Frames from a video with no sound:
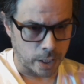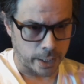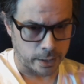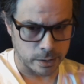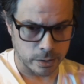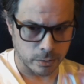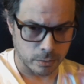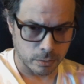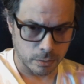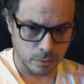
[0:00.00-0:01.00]
that
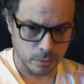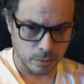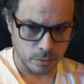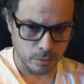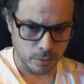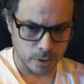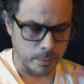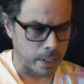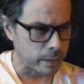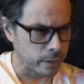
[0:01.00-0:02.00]

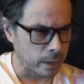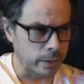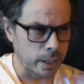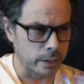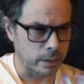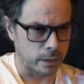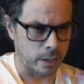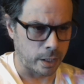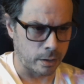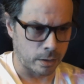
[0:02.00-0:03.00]
somehow they think
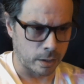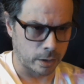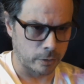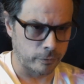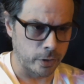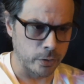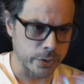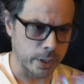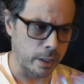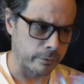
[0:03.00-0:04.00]
that they are
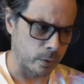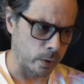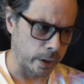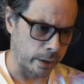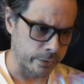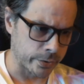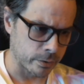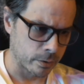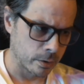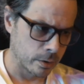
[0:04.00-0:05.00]
confusing everyone
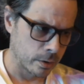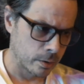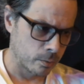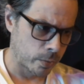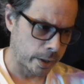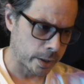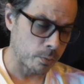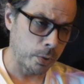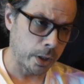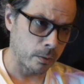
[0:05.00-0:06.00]
else by the
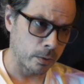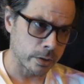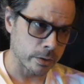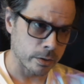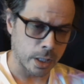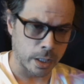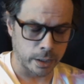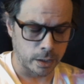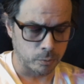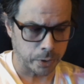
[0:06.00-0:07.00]
speed at which they're
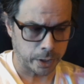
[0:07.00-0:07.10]
talking.